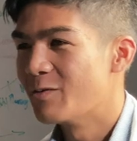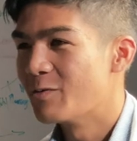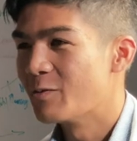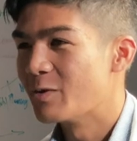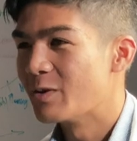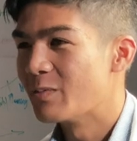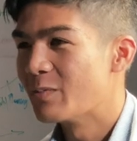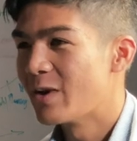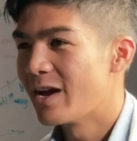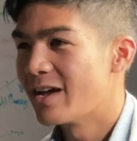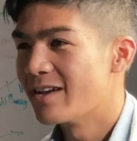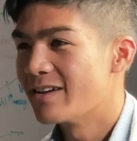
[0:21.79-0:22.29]

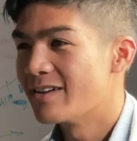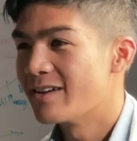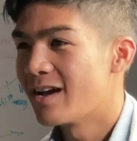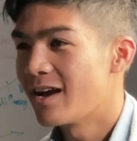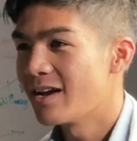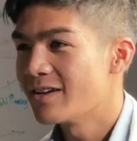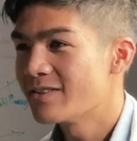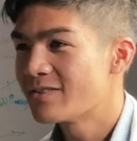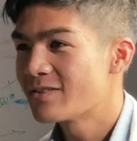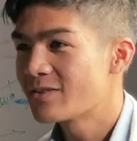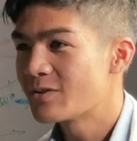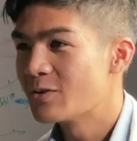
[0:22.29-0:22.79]
We met in
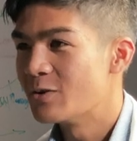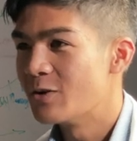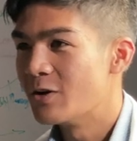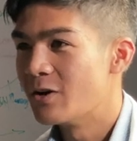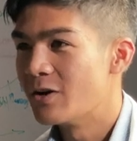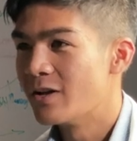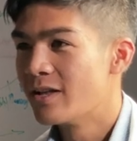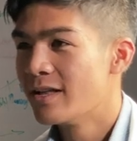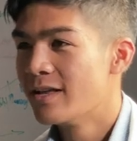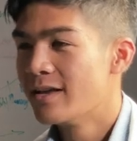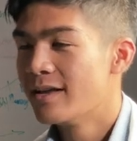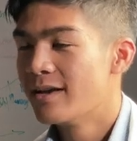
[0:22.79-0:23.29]
high
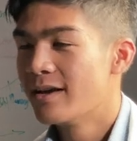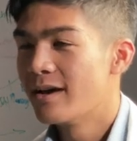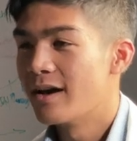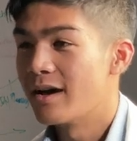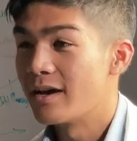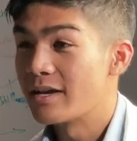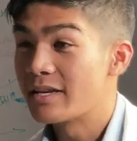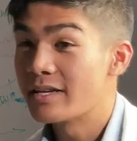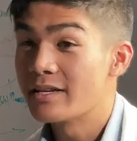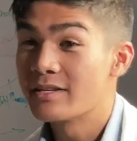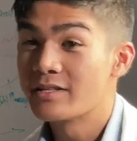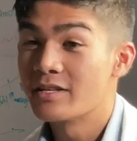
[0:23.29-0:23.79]
school.
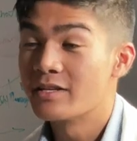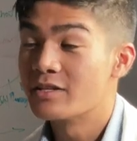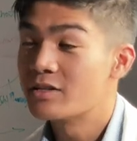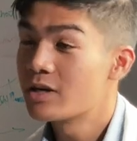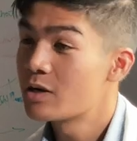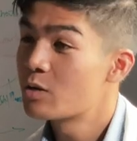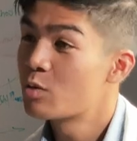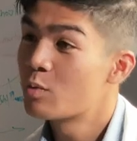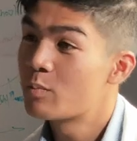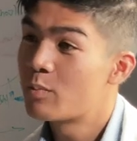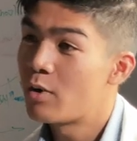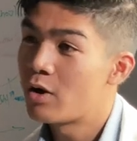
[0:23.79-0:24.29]
He is a
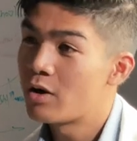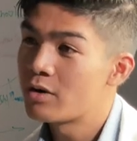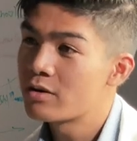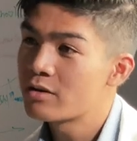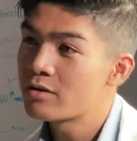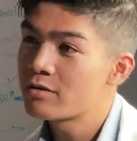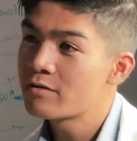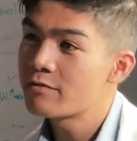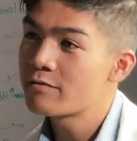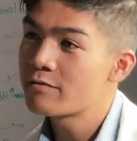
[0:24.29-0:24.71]
general partner